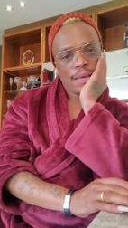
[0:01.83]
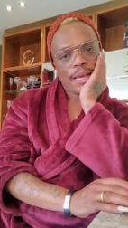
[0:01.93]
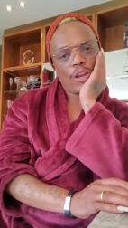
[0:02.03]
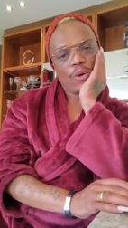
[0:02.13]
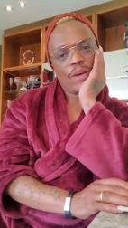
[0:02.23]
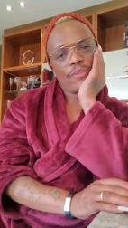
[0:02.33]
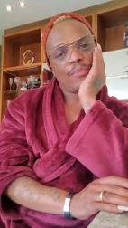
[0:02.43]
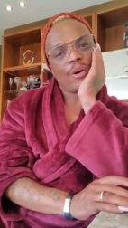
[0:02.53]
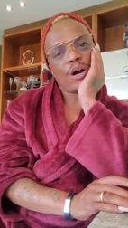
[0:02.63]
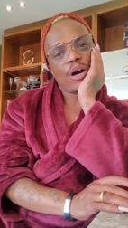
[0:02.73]
Hello,
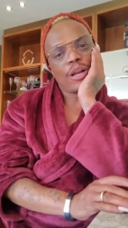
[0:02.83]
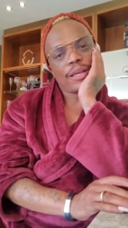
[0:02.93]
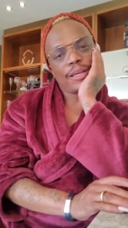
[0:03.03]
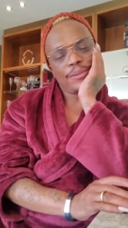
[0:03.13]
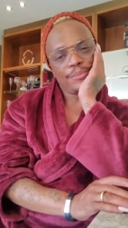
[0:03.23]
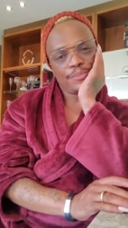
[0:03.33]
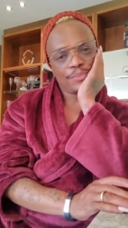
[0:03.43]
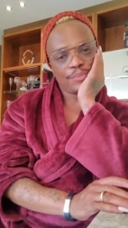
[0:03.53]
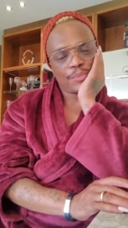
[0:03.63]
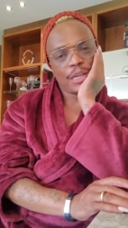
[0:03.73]
everybody.
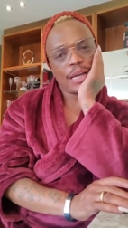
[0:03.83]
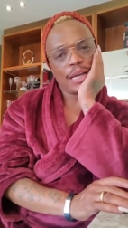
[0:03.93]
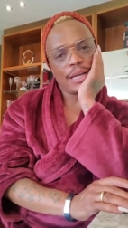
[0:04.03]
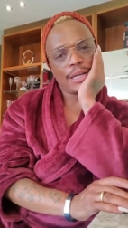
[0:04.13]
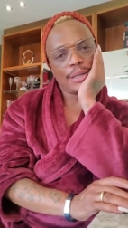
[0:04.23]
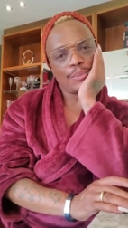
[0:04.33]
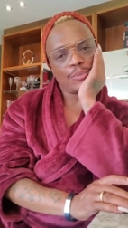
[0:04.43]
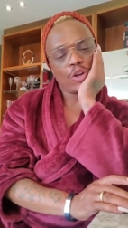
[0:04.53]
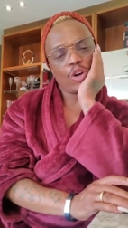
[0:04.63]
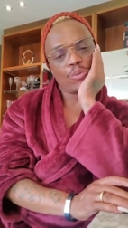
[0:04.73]

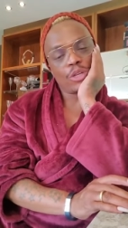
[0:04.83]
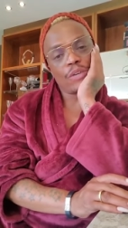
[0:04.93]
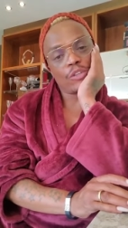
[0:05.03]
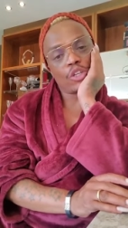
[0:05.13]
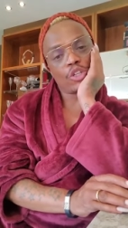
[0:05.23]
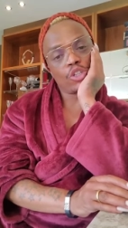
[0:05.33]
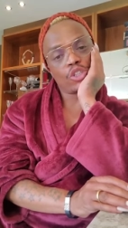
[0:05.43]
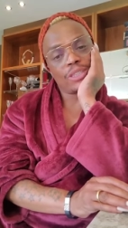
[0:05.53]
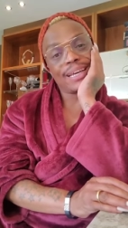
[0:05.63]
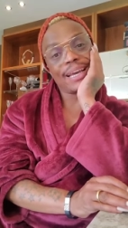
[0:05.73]
Um, hope you're having a good
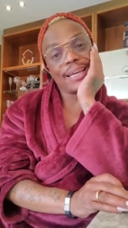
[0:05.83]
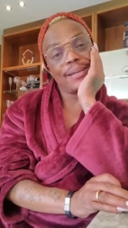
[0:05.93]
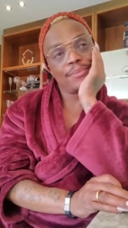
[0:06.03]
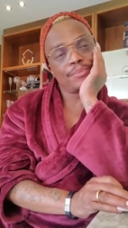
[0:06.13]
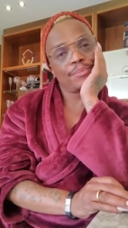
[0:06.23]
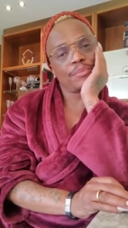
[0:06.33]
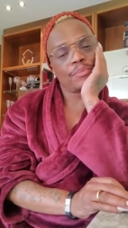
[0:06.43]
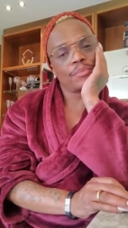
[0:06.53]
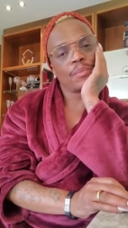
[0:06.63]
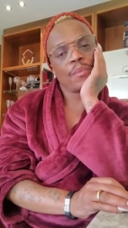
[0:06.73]
day.
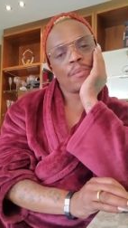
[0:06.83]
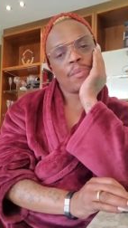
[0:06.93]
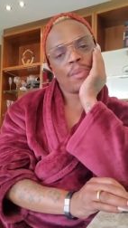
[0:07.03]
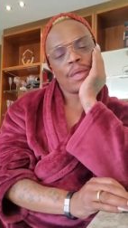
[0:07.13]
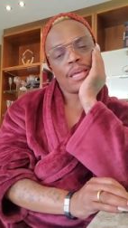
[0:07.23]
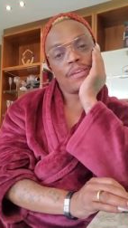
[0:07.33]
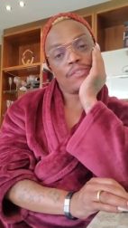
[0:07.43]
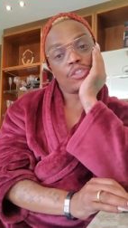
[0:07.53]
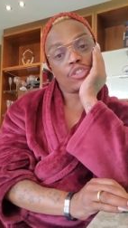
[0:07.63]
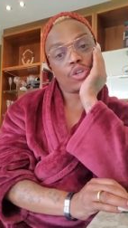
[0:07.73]
If
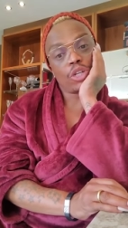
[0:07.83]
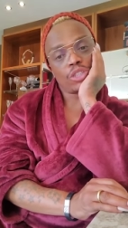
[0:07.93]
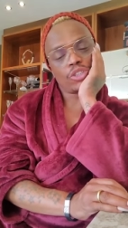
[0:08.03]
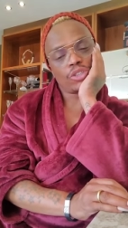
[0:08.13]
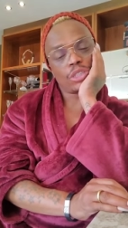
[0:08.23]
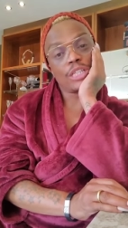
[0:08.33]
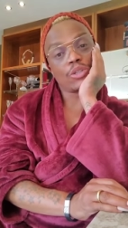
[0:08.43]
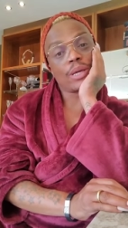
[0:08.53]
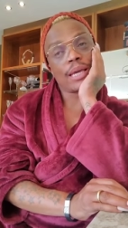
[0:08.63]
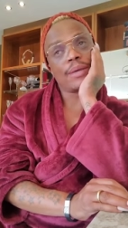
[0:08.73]
it's not, it's
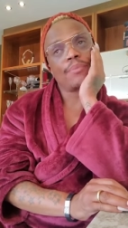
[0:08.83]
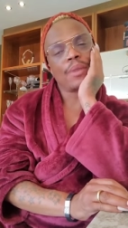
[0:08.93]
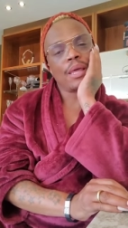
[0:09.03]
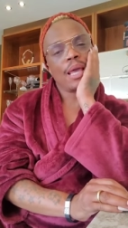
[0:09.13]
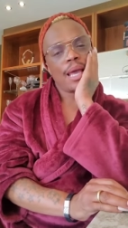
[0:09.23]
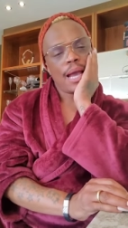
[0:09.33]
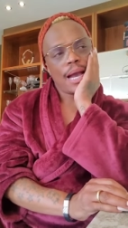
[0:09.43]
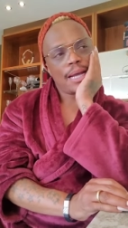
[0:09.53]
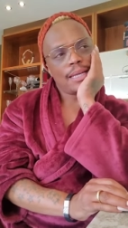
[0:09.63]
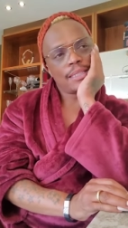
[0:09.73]
okay.
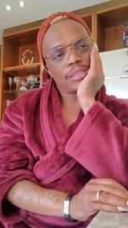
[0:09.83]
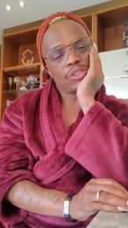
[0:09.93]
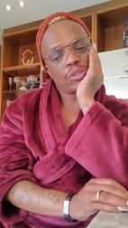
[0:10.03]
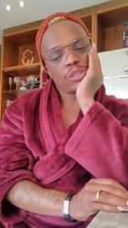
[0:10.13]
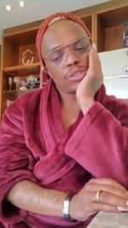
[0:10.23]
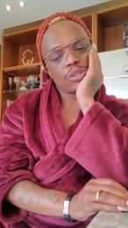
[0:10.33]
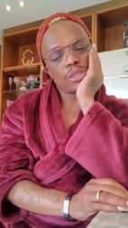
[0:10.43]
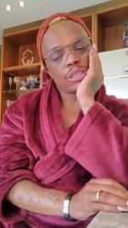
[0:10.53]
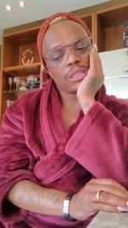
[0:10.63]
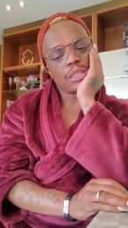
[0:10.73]
I listened to a song
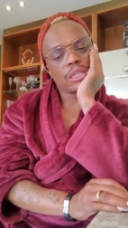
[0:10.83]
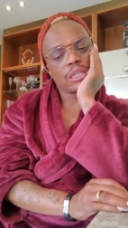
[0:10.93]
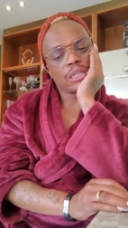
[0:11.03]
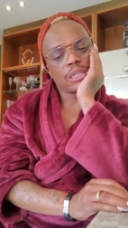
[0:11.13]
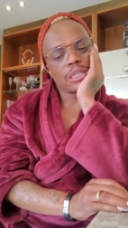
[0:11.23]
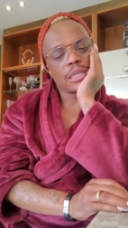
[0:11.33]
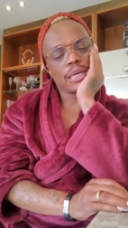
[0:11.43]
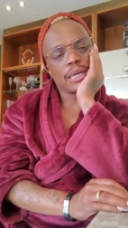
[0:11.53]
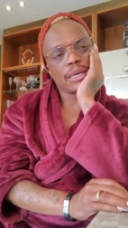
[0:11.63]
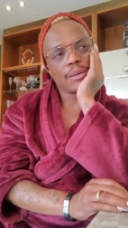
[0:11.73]
yesterday
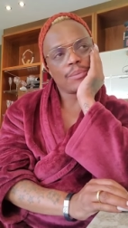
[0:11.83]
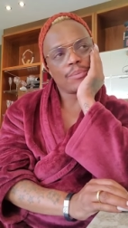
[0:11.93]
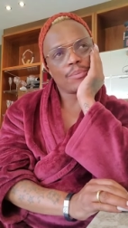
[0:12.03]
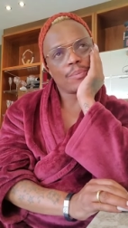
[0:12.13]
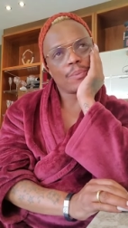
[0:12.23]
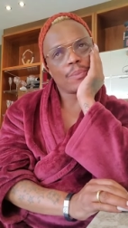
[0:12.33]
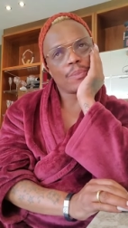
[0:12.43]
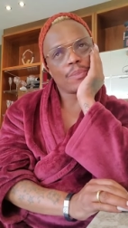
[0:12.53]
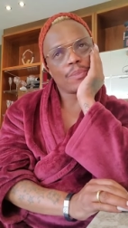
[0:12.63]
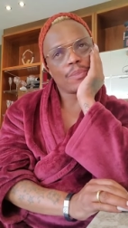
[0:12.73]
um,
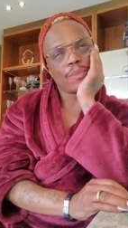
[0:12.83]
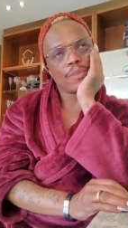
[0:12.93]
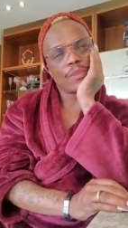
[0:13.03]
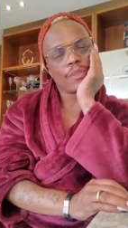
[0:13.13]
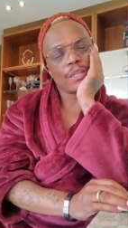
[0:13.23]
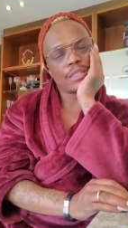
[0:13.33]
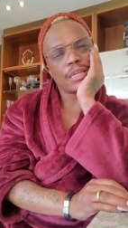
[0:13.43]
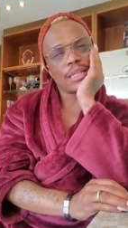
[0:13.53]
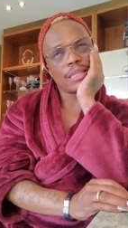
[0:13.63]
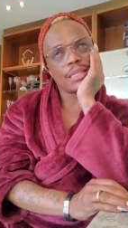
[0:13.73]
that
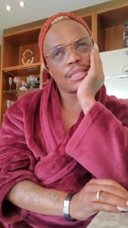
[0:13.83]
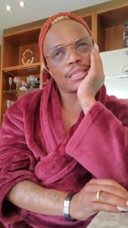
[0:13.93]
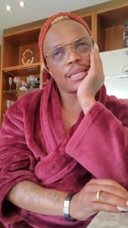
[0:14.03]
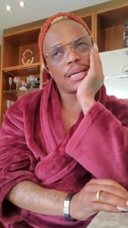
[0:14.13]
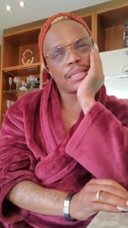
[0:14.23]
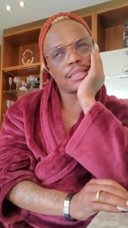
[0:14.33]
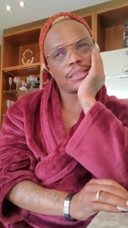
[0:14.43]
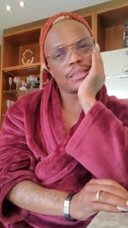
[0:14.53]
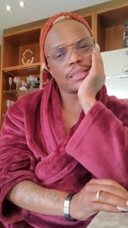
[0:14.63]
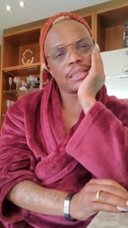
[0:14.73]
I think the title
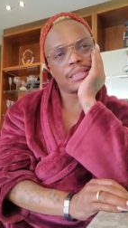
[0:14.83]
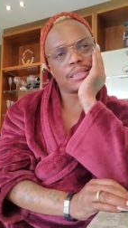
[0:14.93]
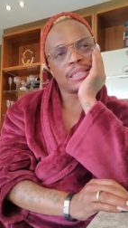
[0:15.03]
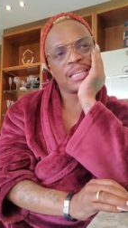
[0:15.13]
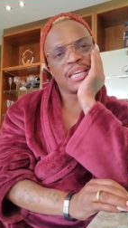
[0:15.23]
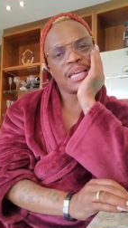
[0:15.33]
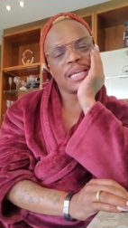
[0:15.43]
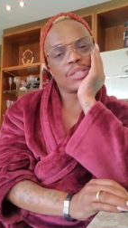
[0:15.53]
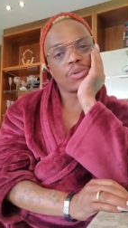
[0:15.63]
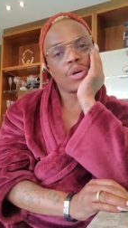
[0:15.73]
says
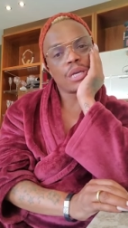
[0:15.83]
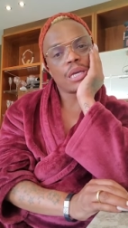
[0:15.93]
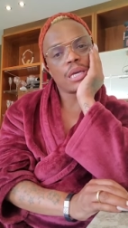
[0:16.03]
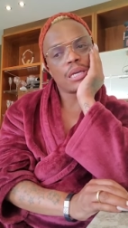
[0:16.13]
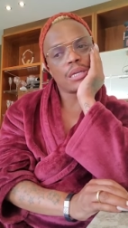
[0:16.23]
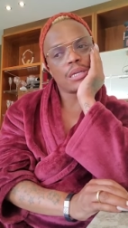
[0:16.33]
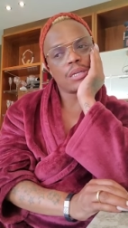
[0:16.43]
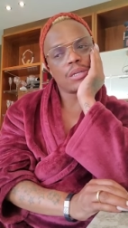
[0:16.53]
it's okay